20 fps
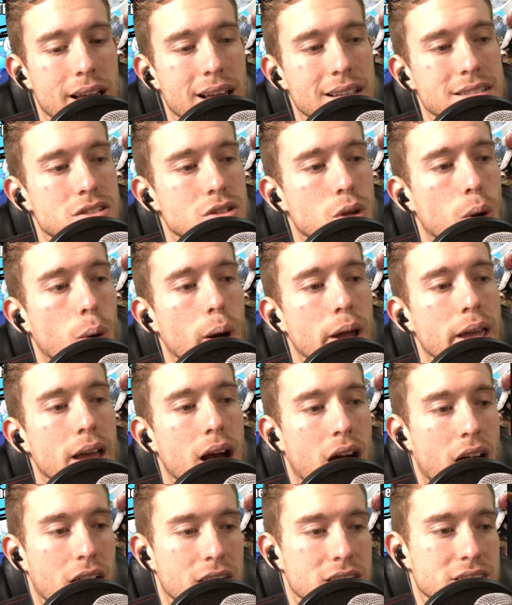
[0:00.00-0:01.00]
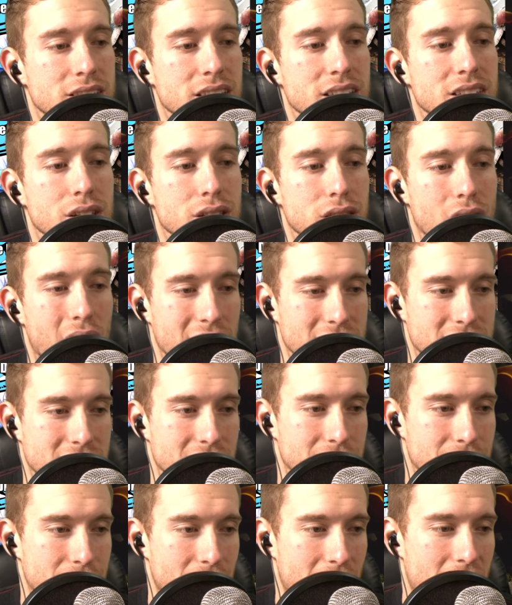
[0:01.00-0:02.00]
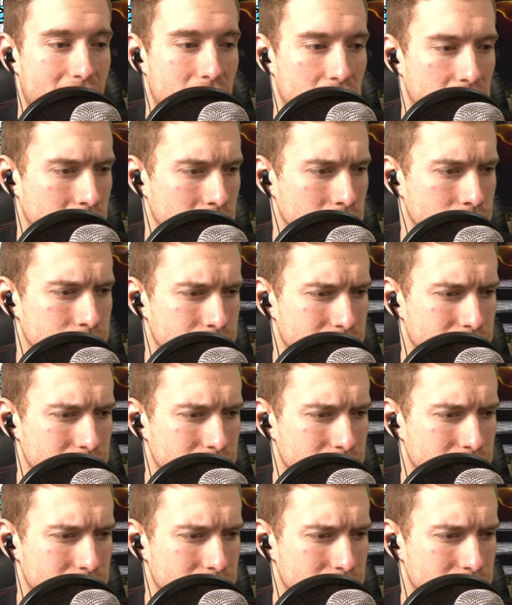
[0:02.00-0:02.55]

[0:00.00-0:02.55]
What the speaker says: is Toy Odyssey: The Lost and Found.